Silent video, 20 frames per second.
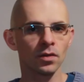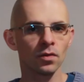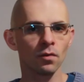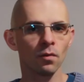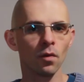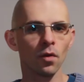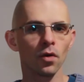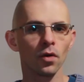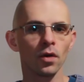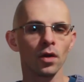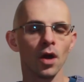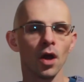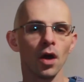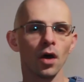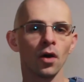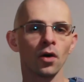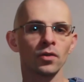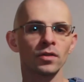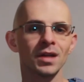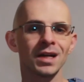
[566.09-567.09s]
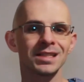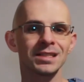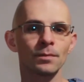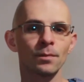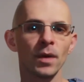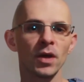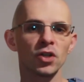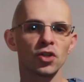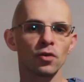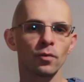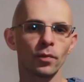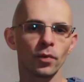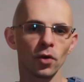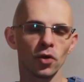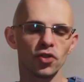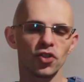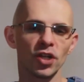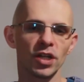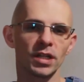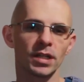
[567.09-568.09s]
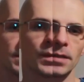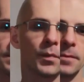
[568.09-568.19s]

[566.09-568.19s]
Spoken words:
to work on that special project.